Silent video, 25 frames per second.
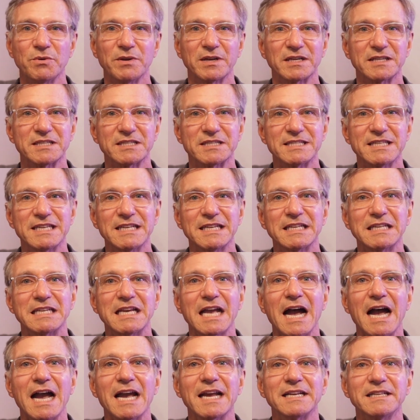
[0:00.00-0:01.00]
We can seek
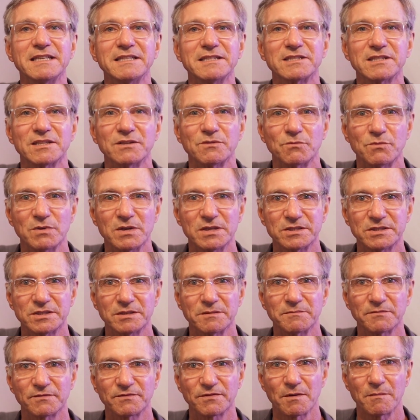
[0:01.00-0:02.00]
guidance and
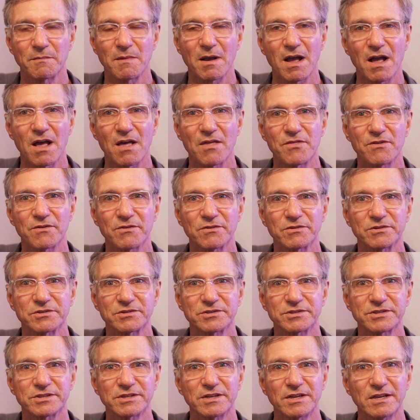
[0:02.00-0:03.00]
wisdom from
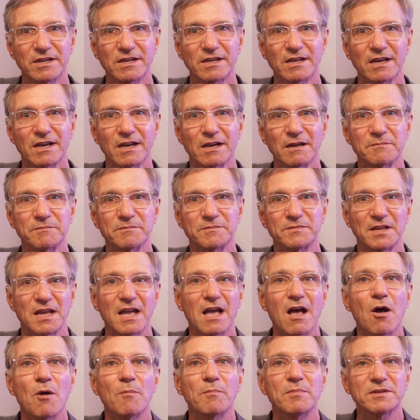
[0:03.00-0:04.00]
others to
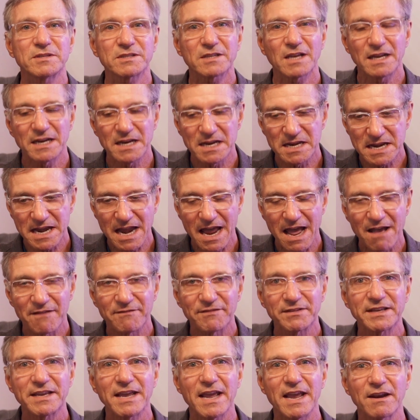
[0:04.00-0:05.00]
help us kind of
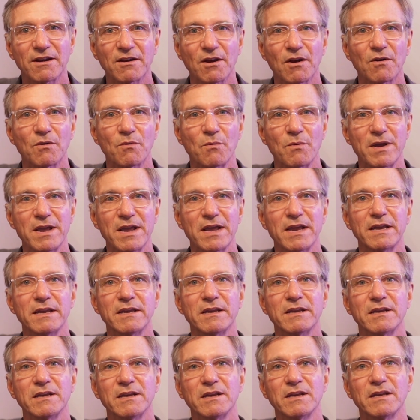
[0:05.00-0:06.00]
navigate our way
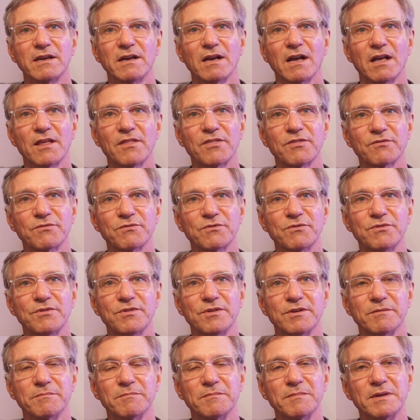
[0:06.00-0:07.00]
through
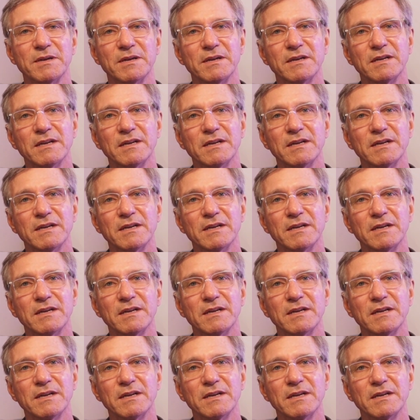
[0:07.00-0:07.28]
them.